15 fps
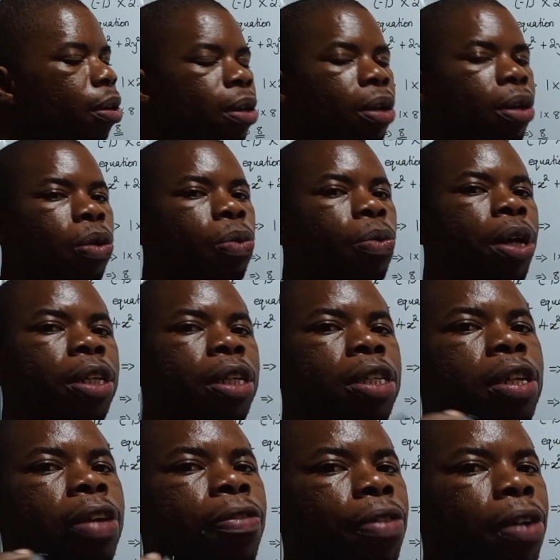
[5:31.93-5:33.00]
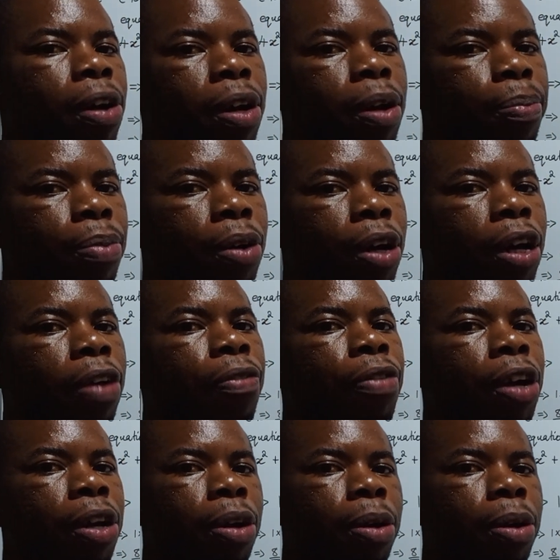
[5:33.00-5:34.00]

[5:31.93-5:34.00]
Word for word: What is a variable? A, vari